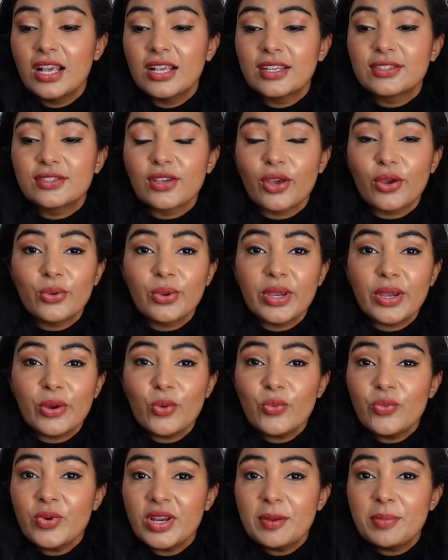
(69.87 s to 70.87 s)
So it
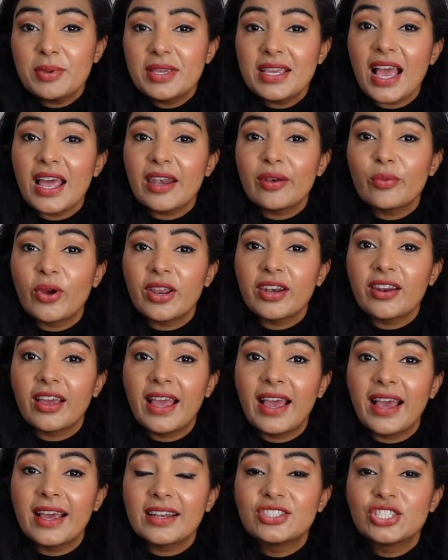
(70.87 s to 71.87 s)
all really began when I
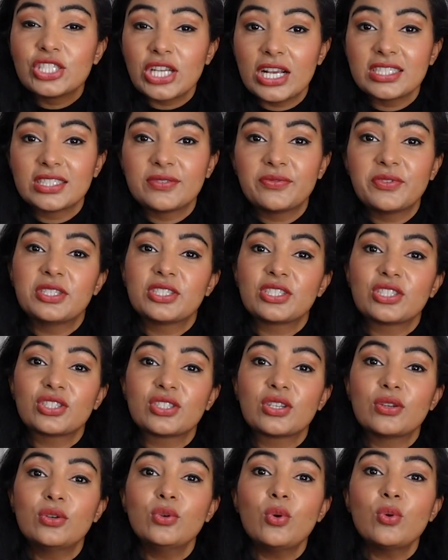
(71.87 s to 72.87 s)
had just
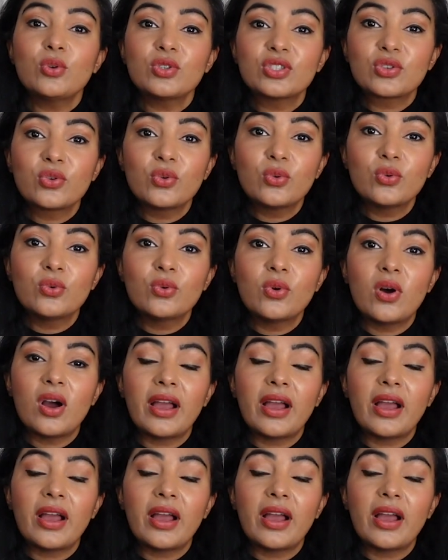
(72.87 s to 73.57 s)
finished law school.